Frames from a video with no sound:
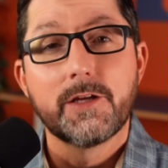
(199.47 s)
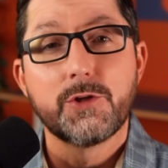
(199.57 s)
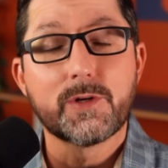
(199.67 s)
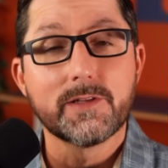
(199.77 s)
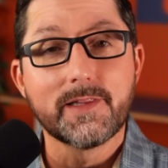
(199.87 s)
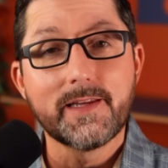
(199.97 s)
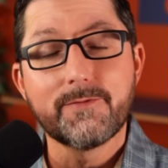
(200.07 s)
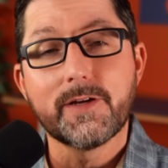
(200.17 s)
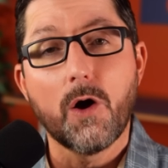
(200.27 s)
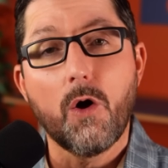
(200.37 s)
you can leave
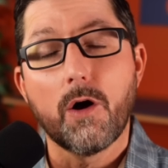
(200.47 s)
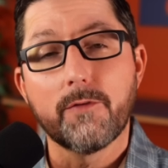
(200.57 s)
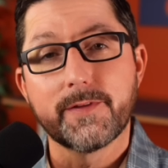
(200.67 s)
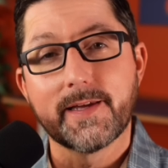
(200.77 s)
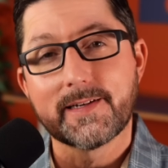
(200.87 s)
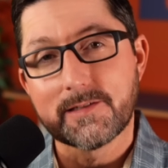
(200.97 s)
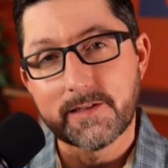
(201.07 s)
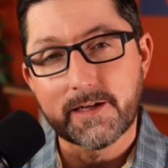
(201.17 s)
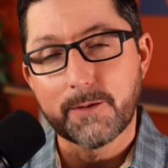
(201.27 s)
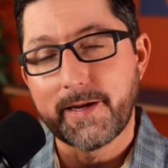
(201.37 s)
it off and then
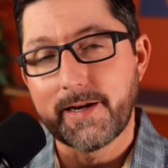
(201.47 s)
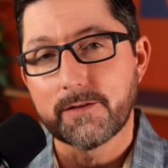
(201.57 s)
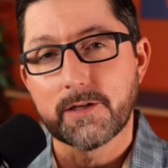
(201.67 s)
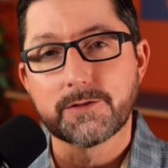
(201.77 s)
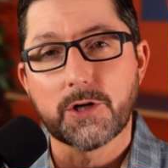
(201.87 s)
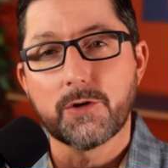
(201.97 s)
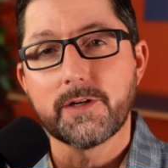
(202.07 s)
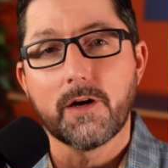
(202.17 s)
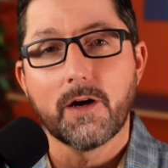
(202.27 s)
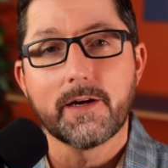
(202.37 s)
click up here to turn
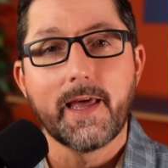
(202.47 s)
it on